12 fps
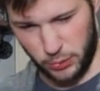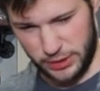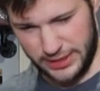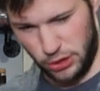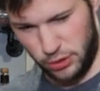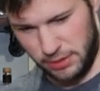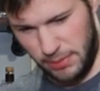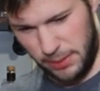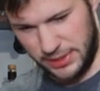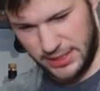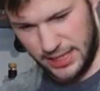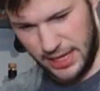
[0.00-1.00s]
ones that you can
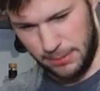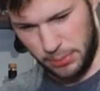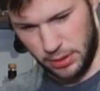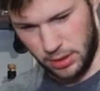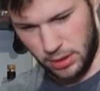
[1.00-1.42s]
maybe tip.